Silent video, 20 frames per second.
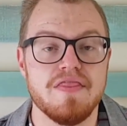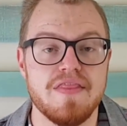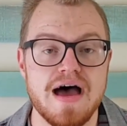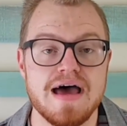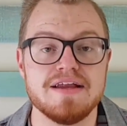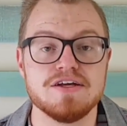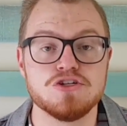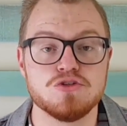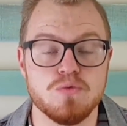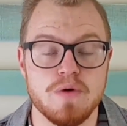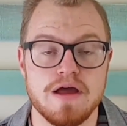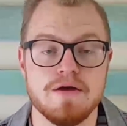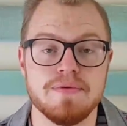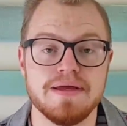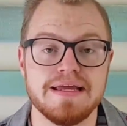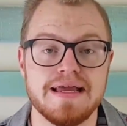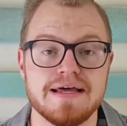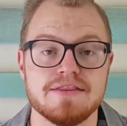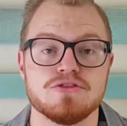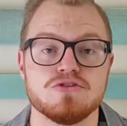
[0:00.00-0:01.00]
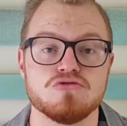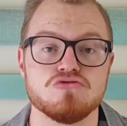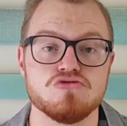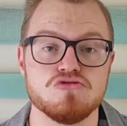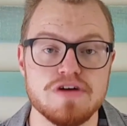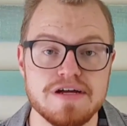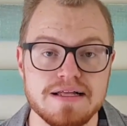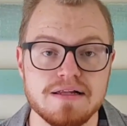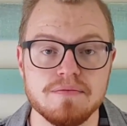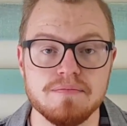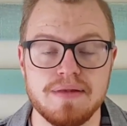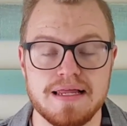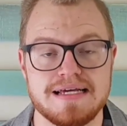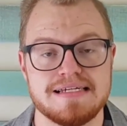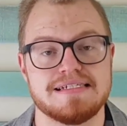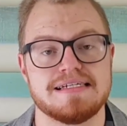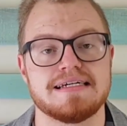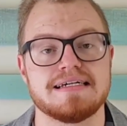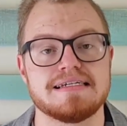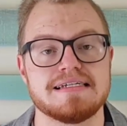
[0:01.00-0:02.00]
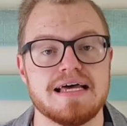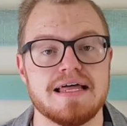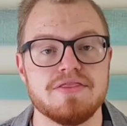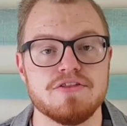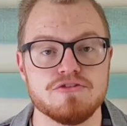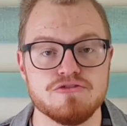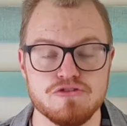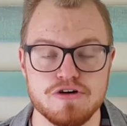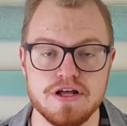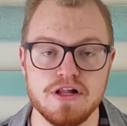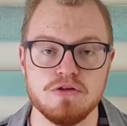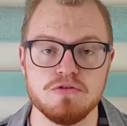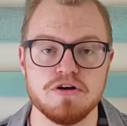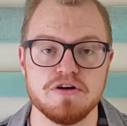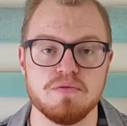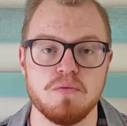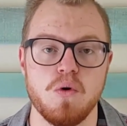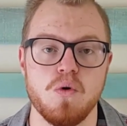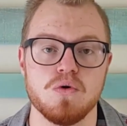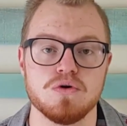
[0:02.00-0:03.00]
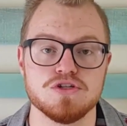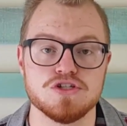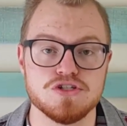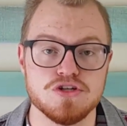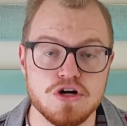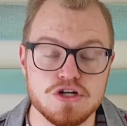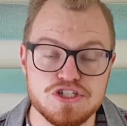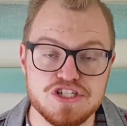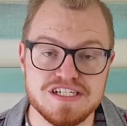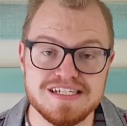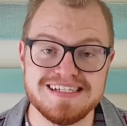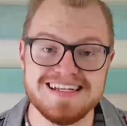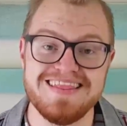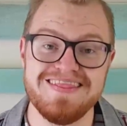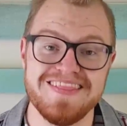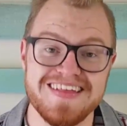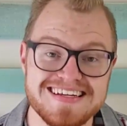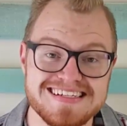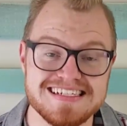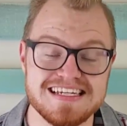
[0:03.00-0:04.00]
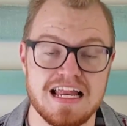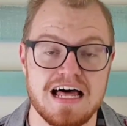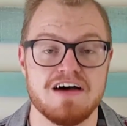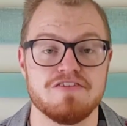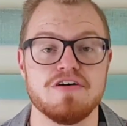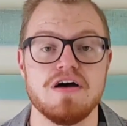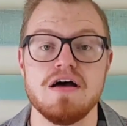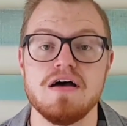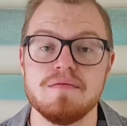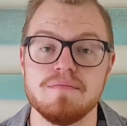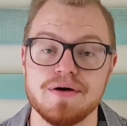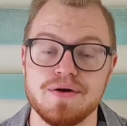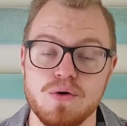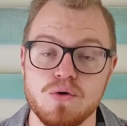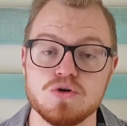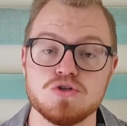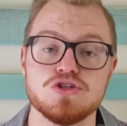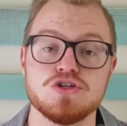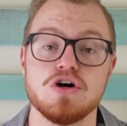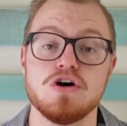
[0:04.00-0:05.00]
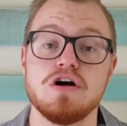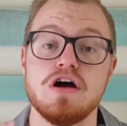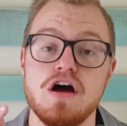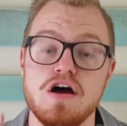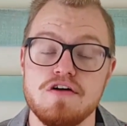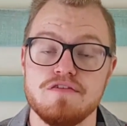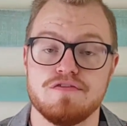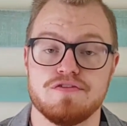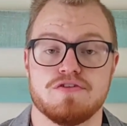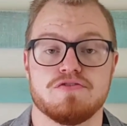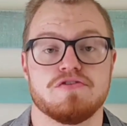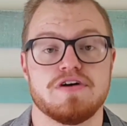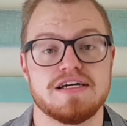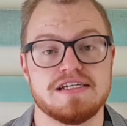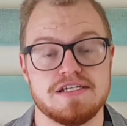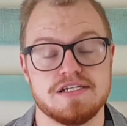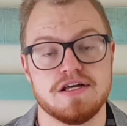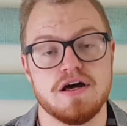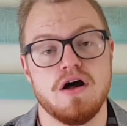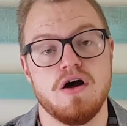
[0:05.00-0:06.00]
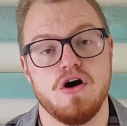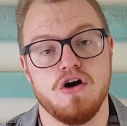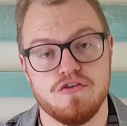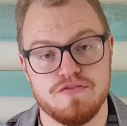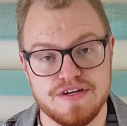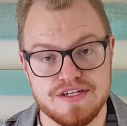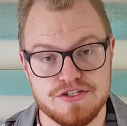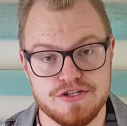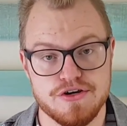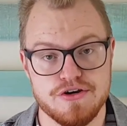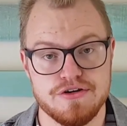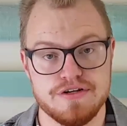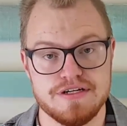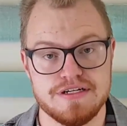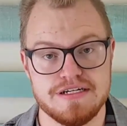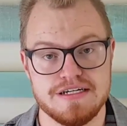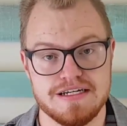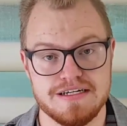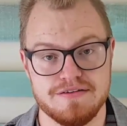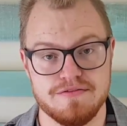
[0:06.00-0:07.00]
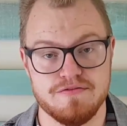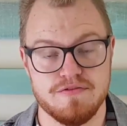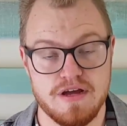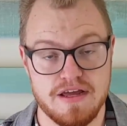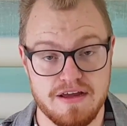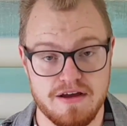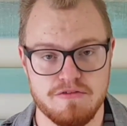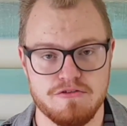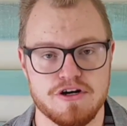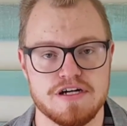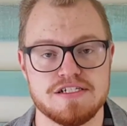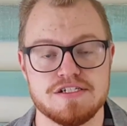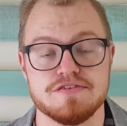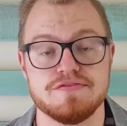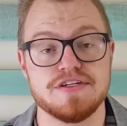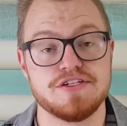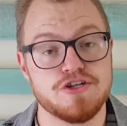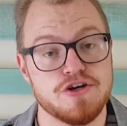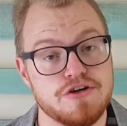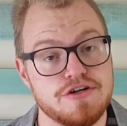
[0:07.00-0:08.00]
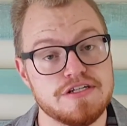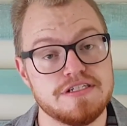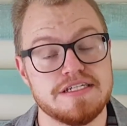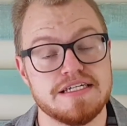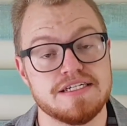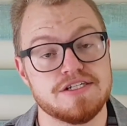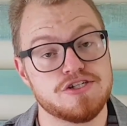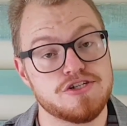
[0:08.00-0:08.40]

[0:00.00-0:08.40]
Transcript: That is where we get the real blessings and the real rewards, not just in this life, but also for the rest of eternity rest of eternity.